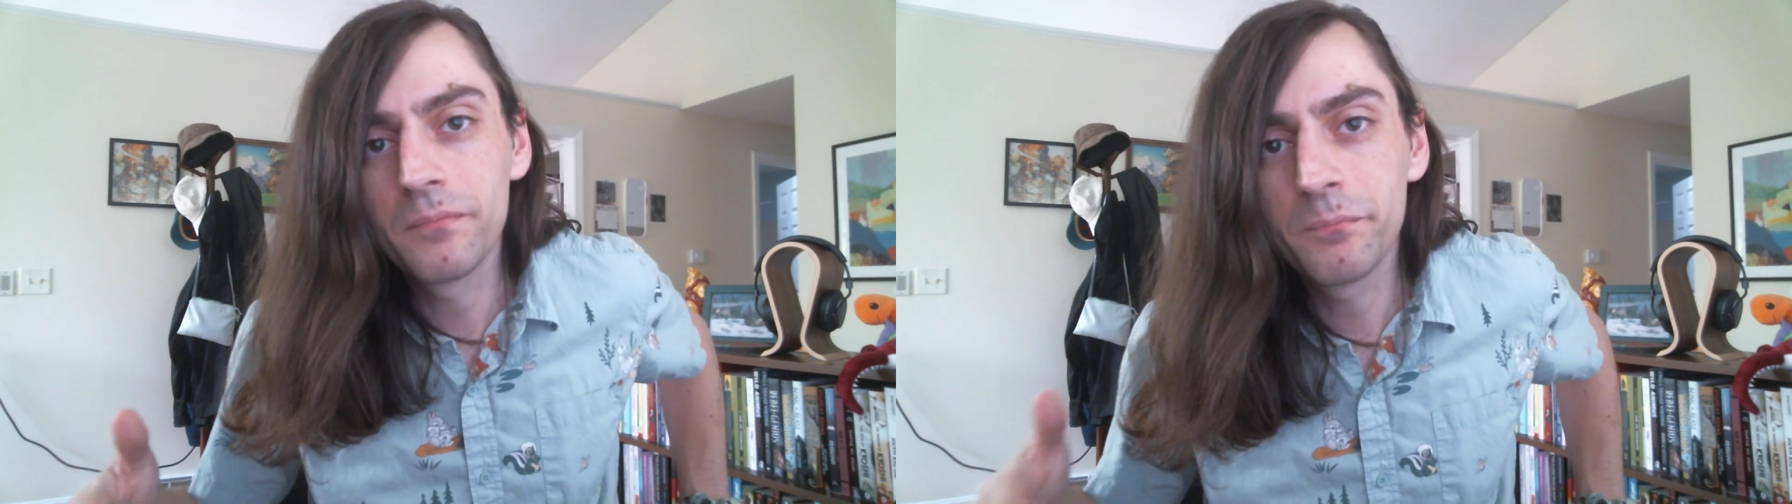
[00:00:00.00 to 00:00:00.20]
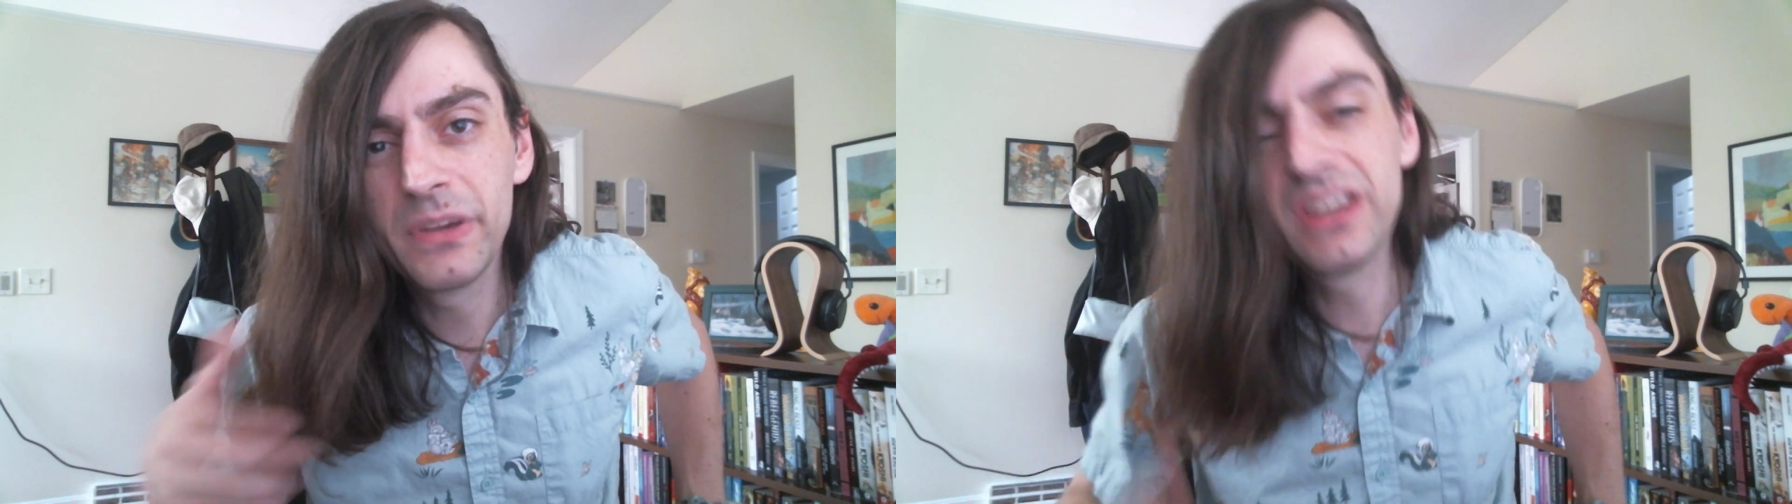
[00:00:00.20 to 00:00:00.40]

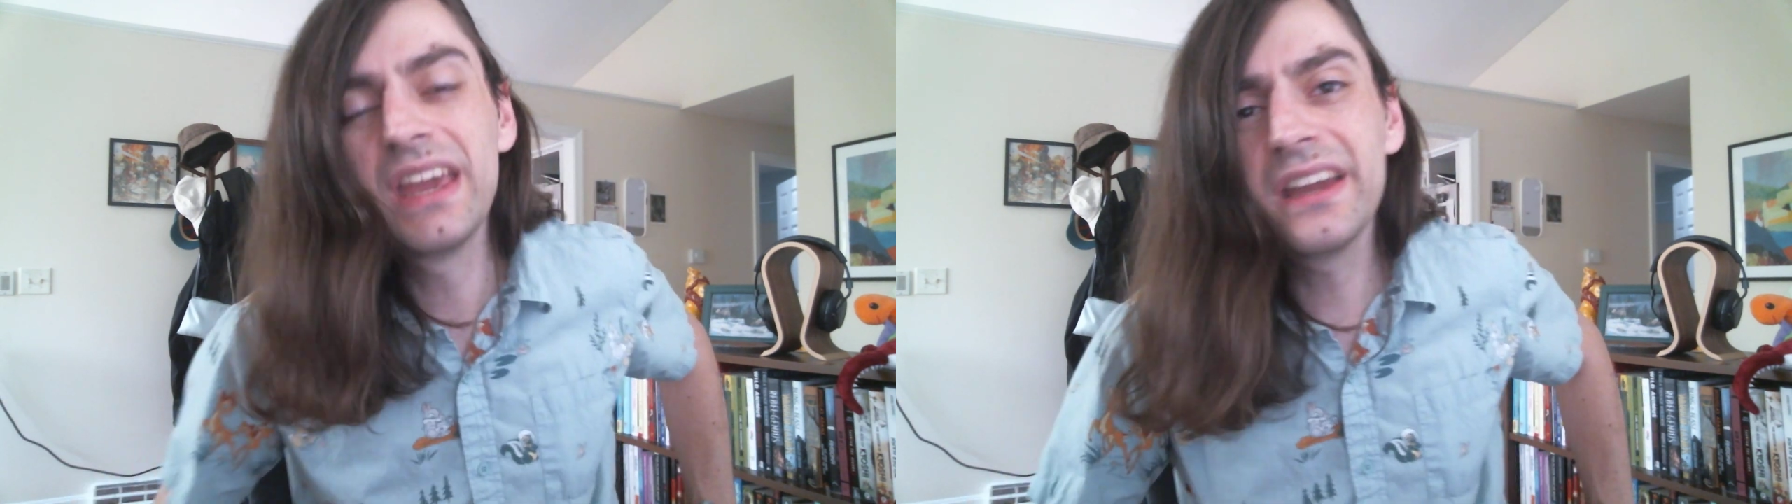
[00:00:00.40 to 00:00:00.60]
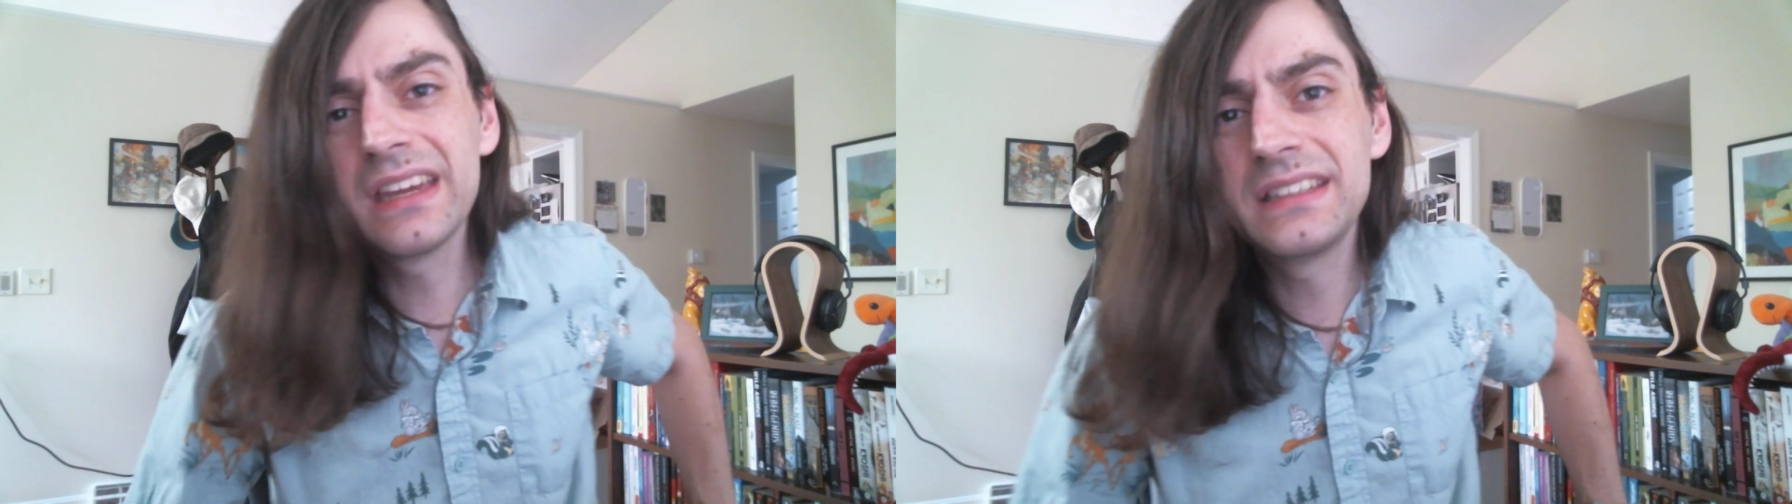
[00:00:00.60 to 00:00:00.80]
but you
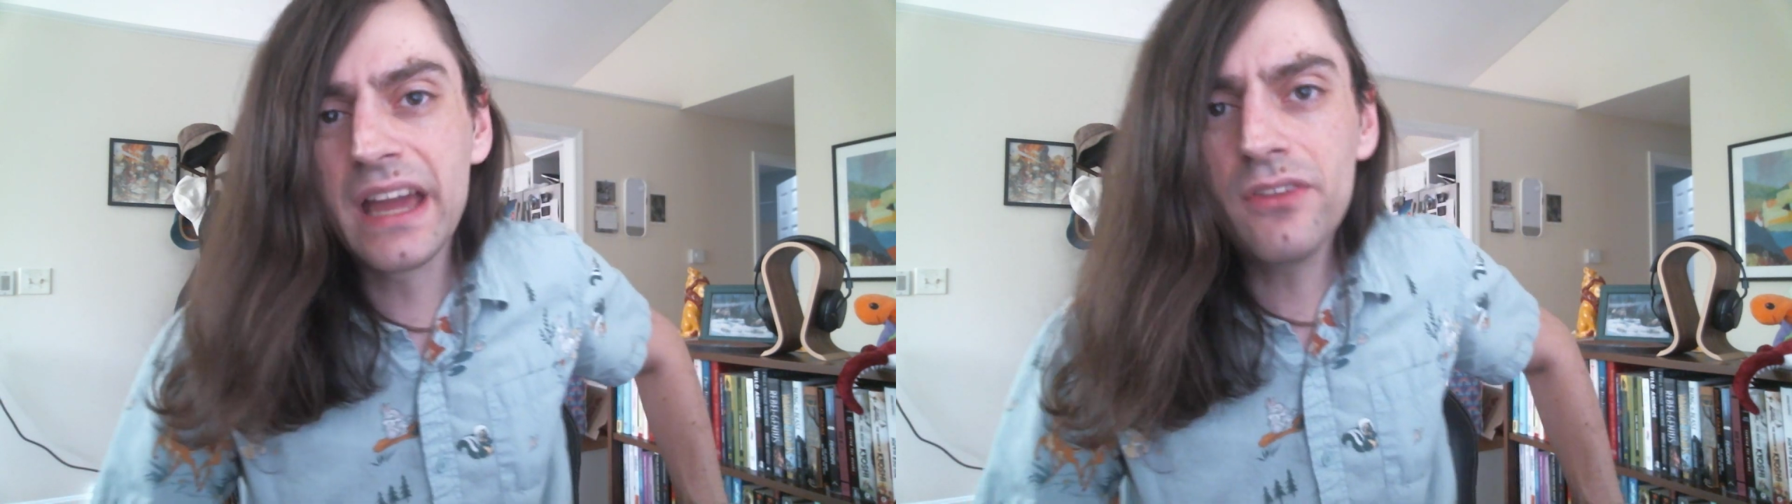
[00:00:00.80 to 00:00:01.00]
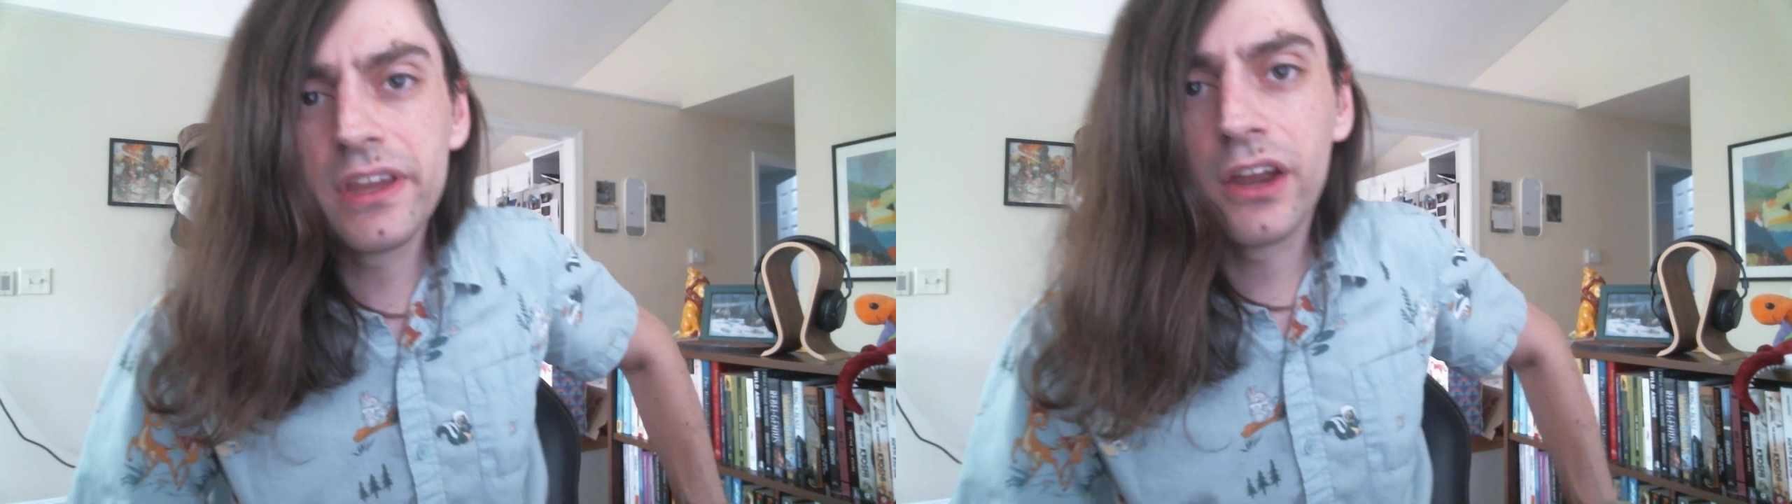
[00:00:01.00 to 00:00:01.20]
can't get
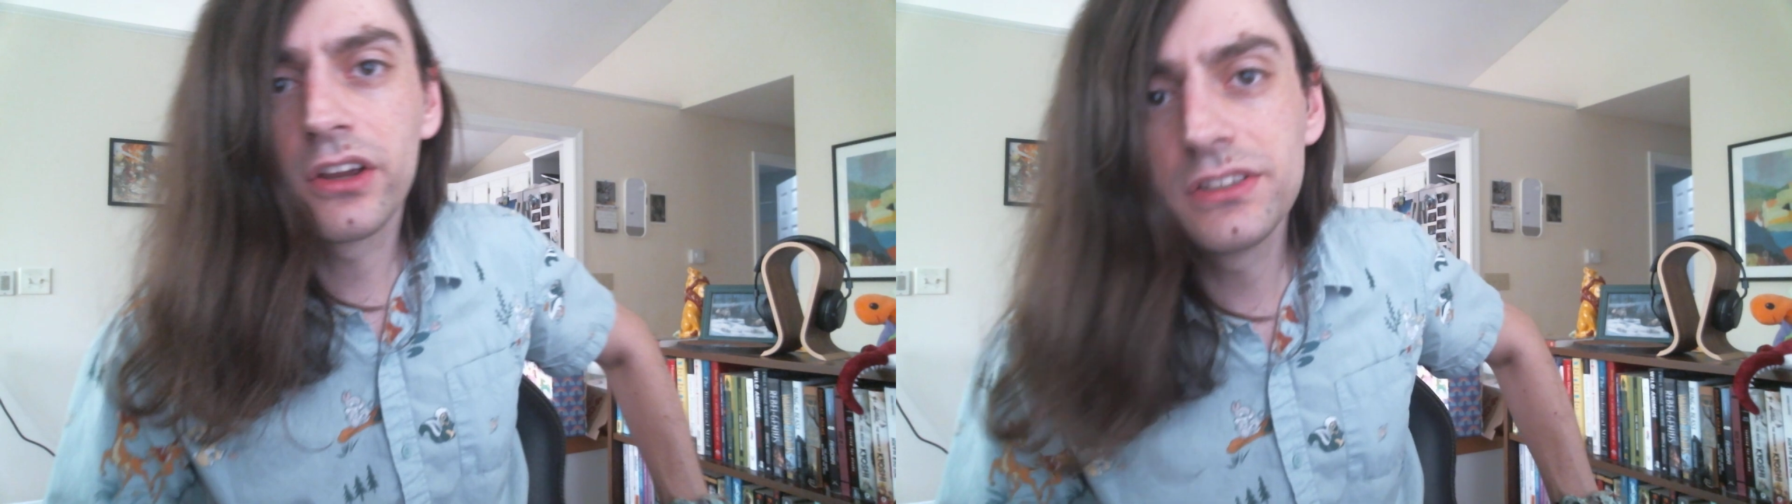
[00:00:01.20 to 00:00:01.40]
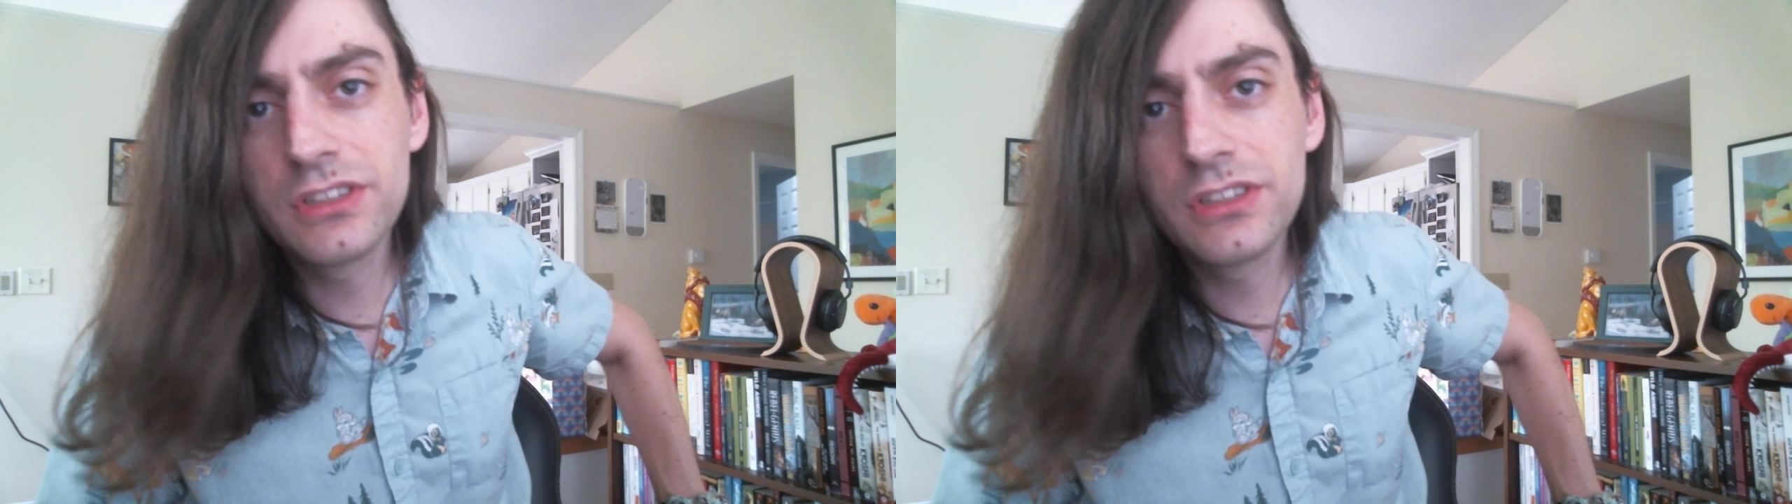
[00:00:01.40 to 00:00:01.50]
down there because